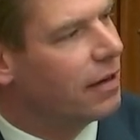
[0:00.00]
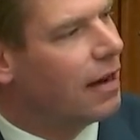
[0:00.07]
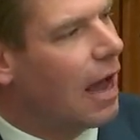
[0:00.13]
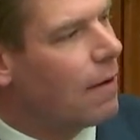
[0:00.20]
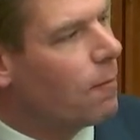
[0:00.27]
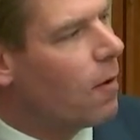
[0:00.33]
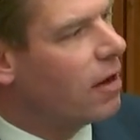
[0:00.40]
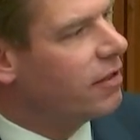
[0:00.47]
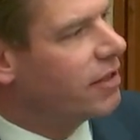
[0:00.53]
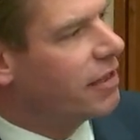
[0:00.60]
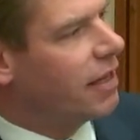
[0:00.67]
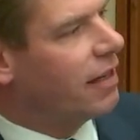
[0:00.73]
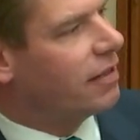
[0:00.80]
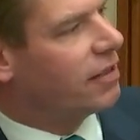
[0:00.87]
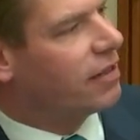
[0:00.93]
Not once
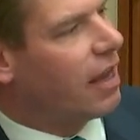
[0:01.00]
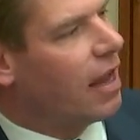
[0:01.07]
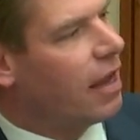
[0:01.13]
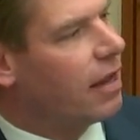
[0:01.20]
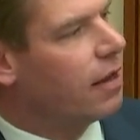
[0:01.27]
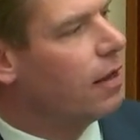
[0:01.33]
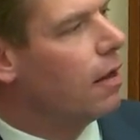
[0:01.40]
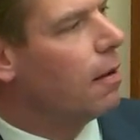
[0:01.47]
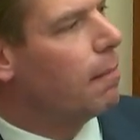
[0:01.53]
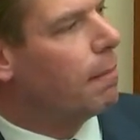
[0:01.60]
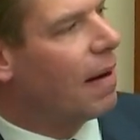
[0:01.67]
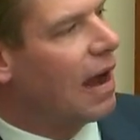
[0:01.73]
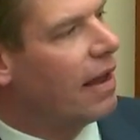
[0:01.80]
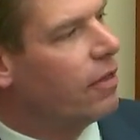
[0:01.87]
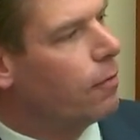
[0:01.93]
did it say,
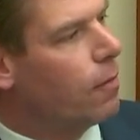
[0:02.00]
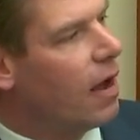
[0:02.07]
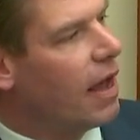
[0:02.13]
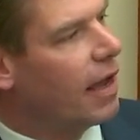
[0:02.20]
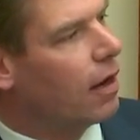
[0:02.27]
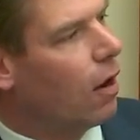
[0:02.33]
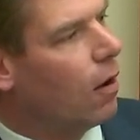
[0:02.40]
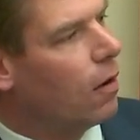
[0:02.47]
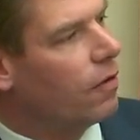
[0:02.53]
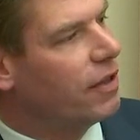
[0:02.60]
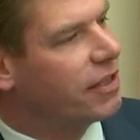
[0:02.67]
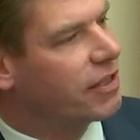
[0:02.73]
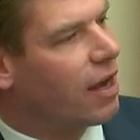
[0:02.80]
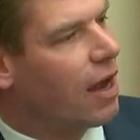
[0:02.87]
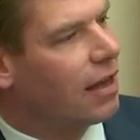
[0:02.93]
by the way, all
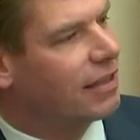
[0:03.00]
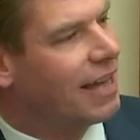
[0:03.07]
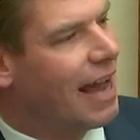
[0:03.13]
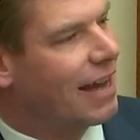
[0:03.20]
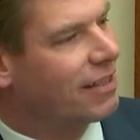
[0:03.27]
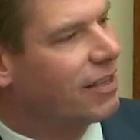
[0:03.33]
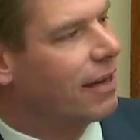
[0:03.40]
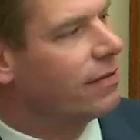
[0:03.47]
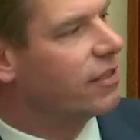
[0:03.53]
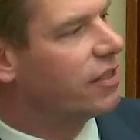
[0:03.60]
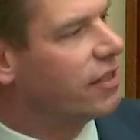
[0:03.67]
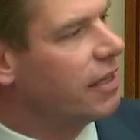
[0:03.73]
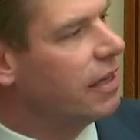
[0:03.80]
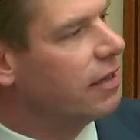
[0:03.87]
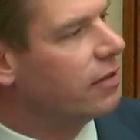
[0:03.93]
these contacts have
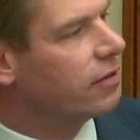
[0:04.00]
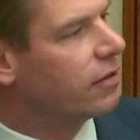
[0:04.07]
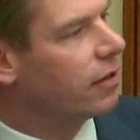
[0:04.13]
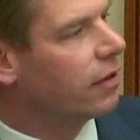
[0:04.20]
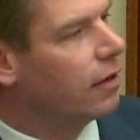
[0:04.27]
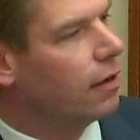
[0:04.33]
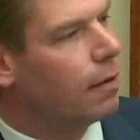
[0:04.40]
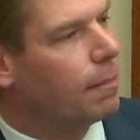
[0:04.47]
ceased.